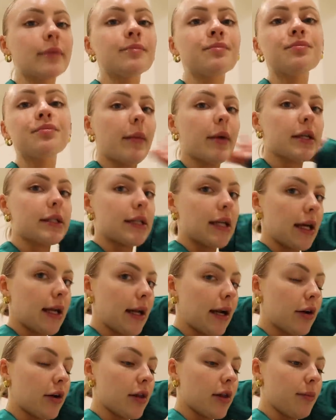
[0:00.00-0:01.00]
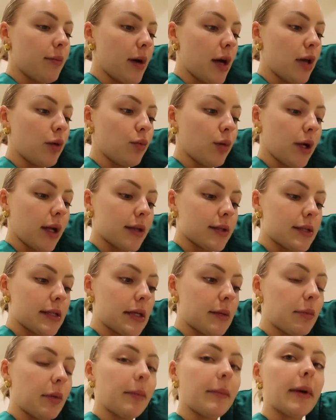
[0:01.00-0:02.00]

I'm going to take it out of the bun when I sleep,